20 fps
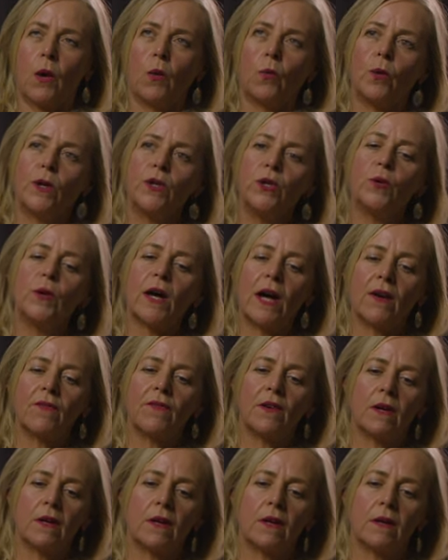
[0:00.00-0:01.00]
When you have
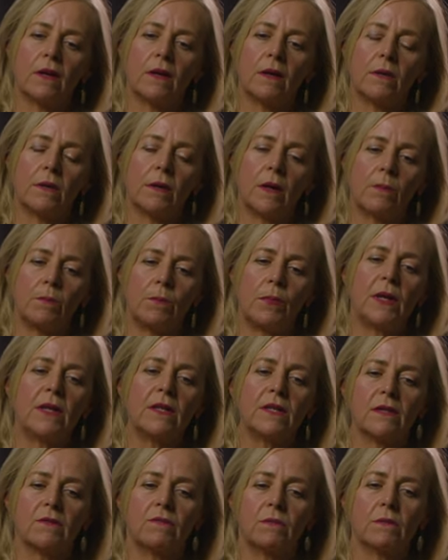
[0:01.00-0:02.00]
a
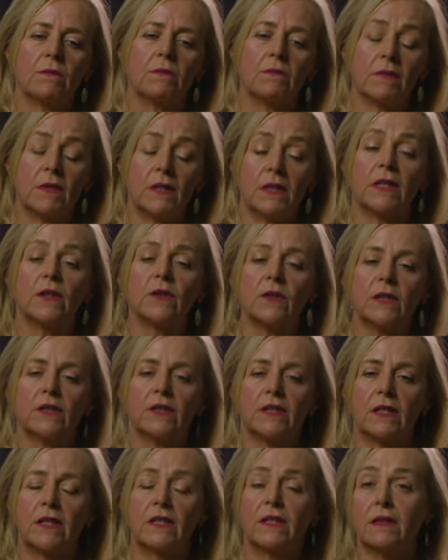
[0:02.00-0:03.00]
piece of material
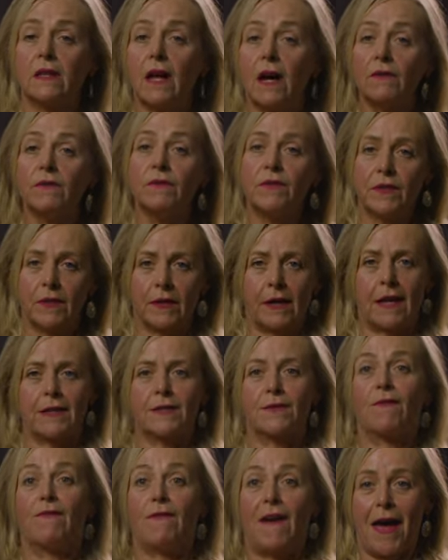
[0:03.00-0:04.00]
that is loved, that has
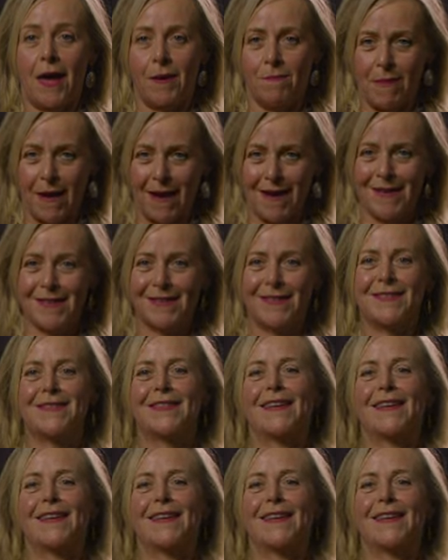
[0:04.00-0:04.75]
a fan base,